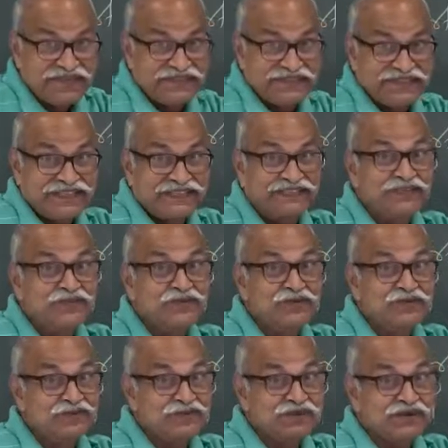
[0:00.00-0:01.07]
that the
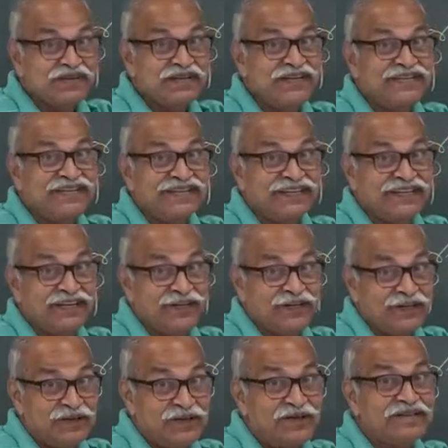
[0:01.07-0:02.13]
two forces are
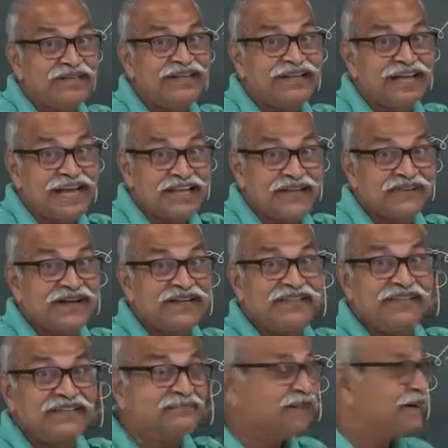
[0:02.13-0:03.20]
along the line
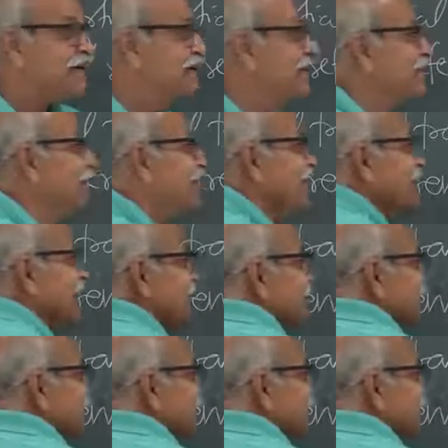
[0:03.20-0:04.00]
joining the particles,